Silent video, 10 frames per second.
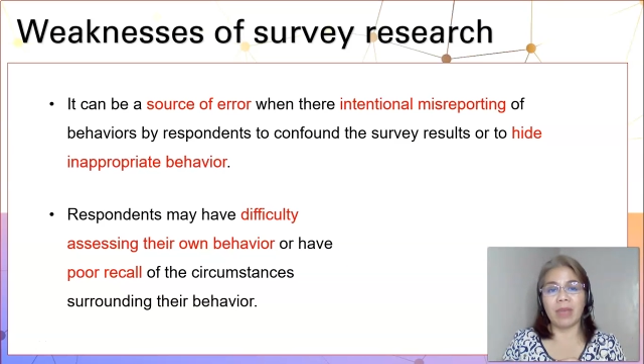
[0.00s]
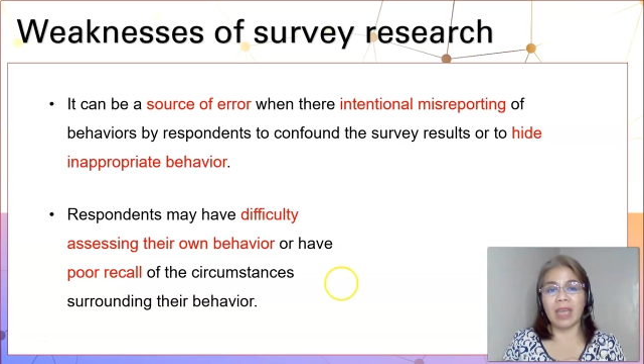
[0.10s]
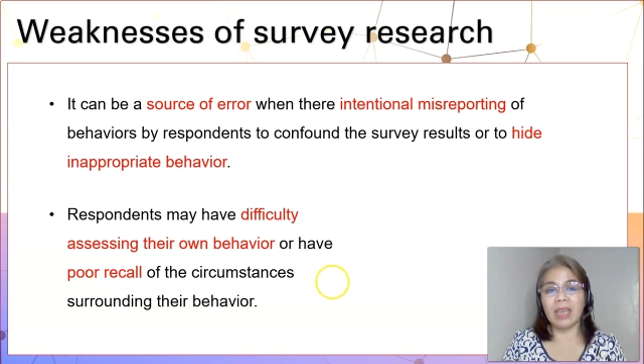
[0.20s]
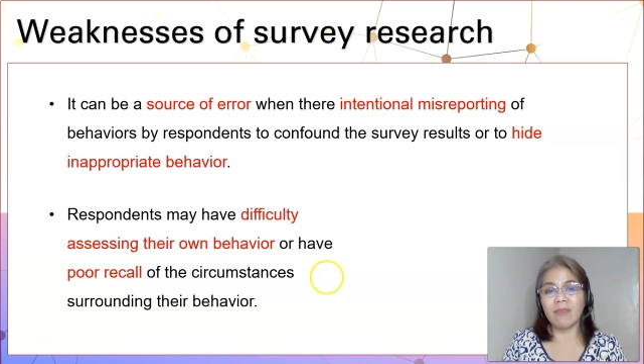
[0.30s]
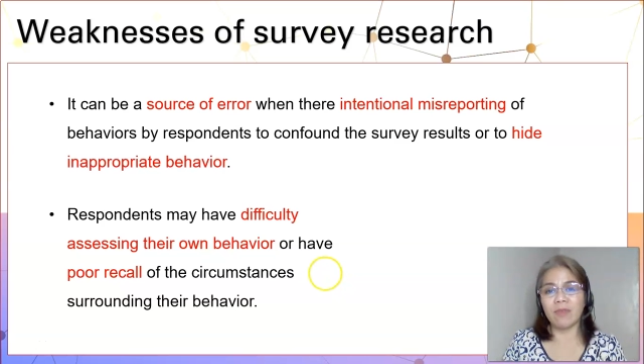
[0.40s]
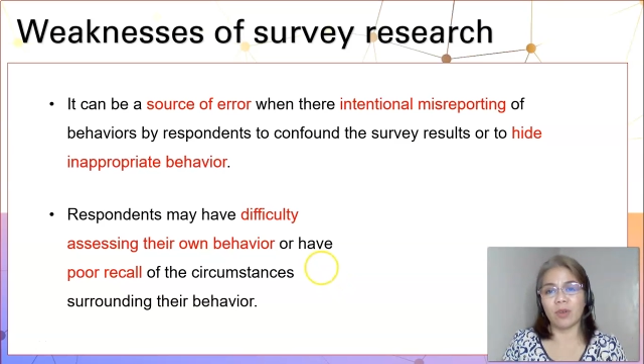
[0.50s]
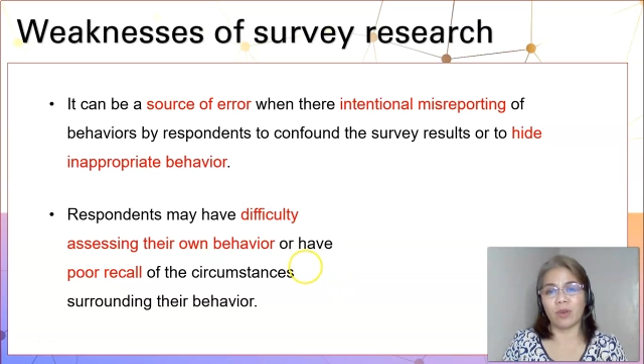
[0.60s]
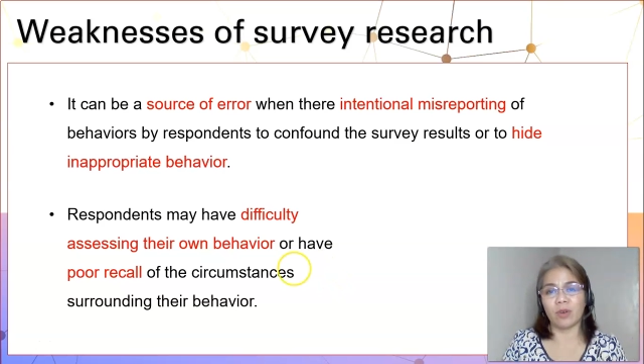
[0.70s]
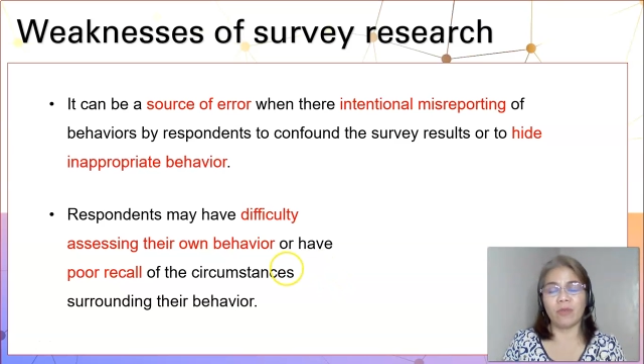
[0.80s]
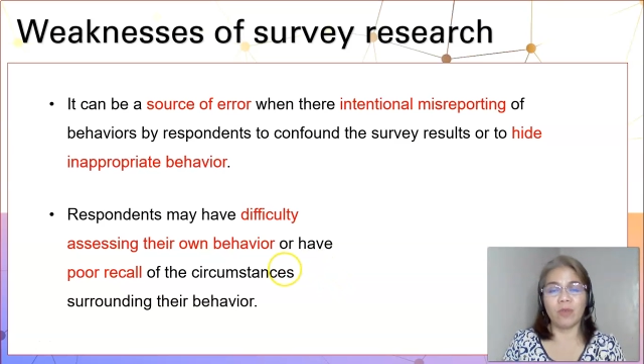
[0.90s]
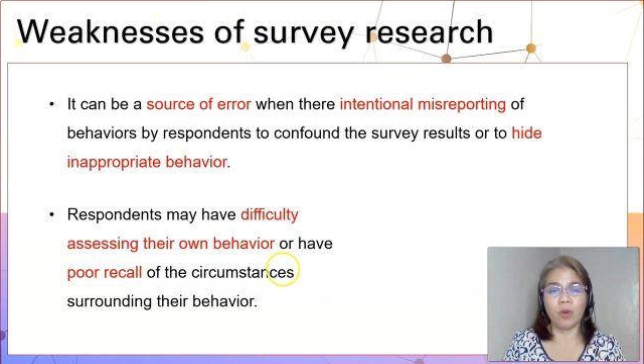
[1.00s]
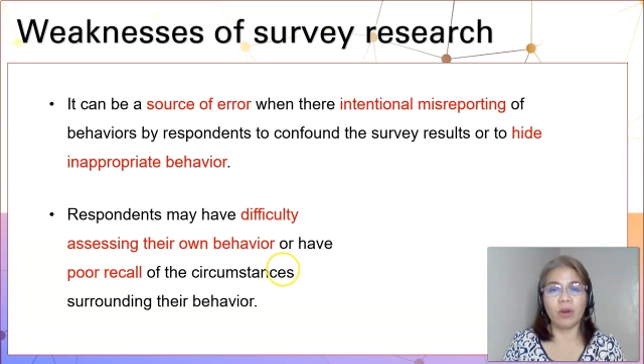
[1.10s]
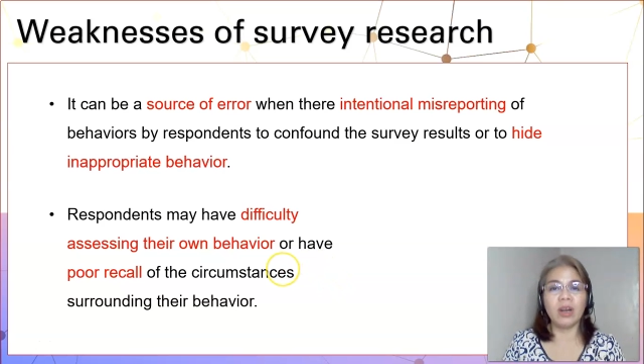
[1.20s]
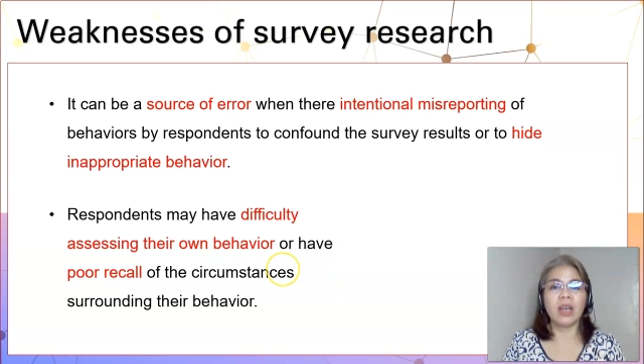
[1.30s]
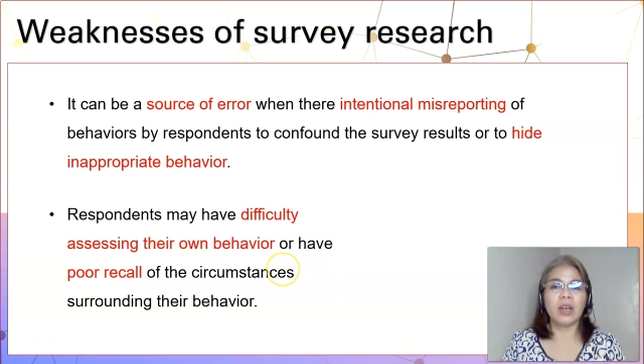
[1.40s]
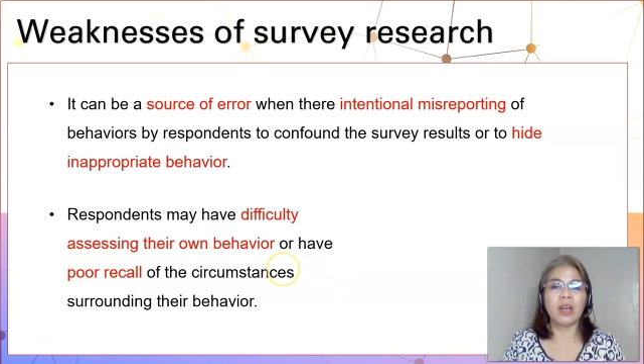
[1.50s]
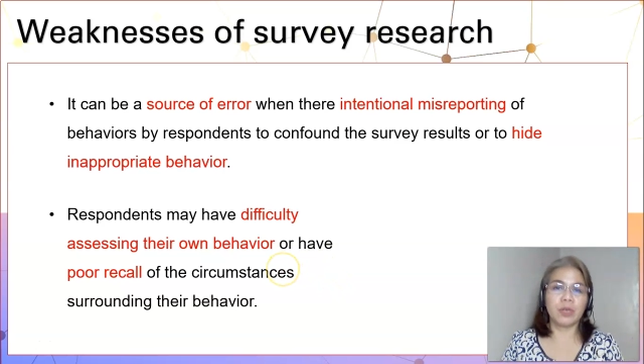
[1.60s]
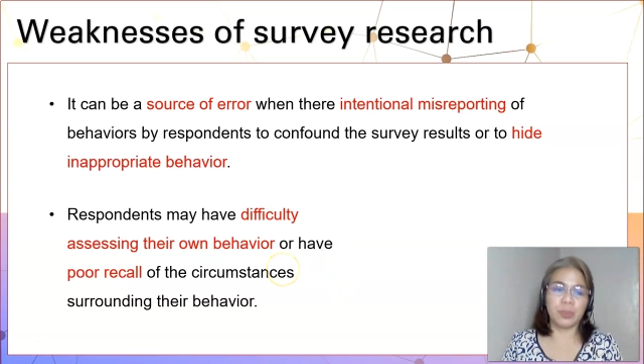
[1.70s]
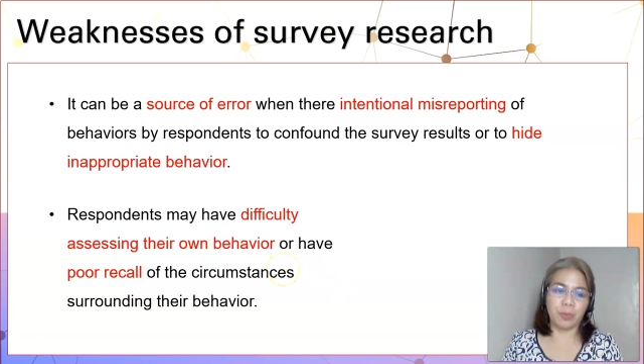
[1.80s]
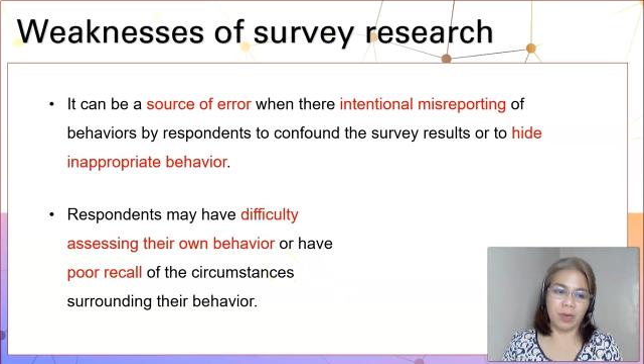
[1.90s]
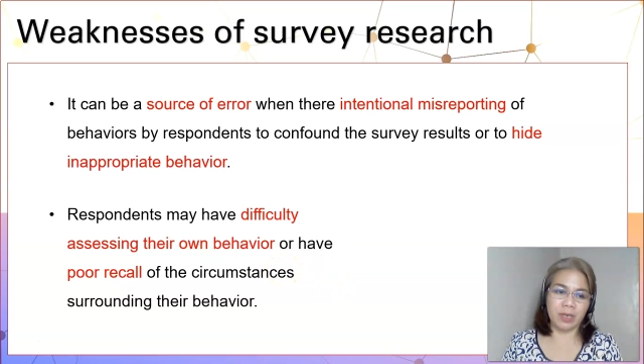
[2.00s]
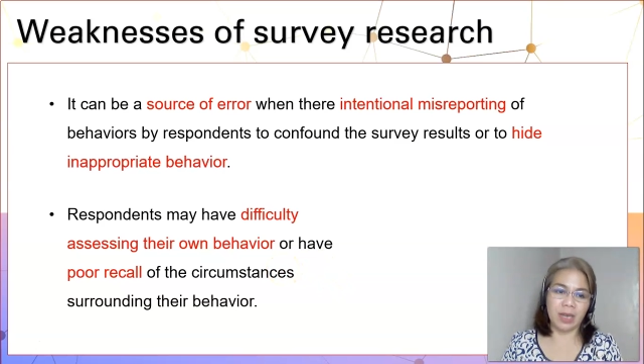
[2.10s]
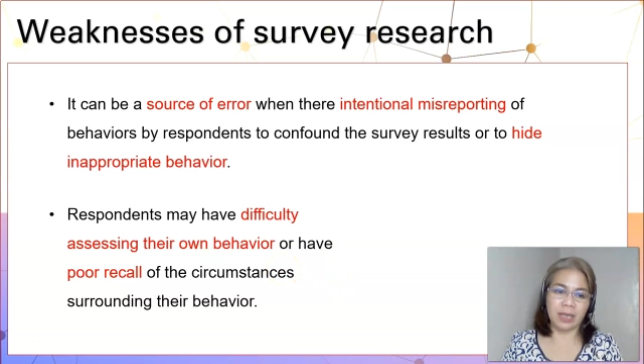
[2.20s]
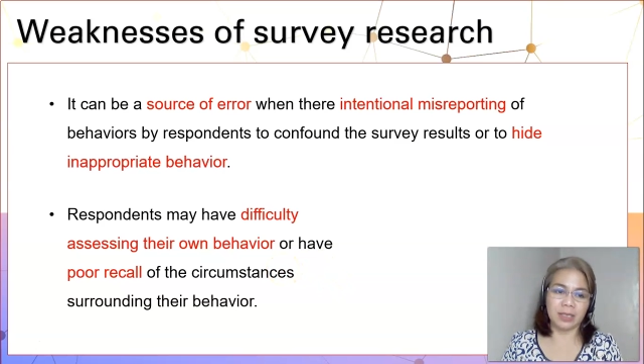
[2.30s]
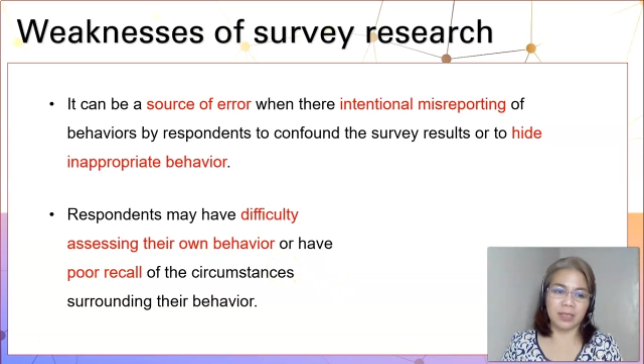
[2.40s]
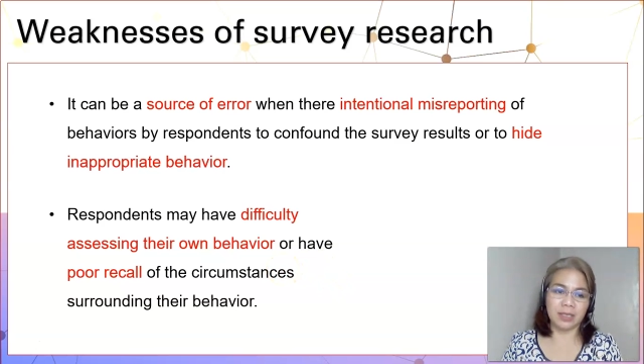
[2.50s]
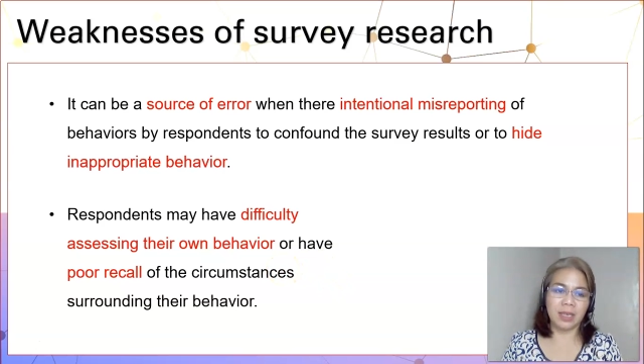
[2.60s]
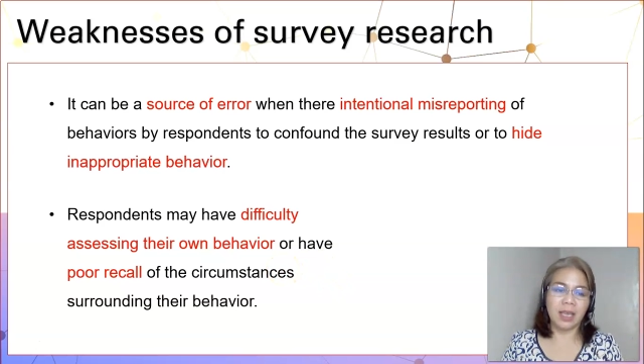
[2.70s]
behavior of your respondents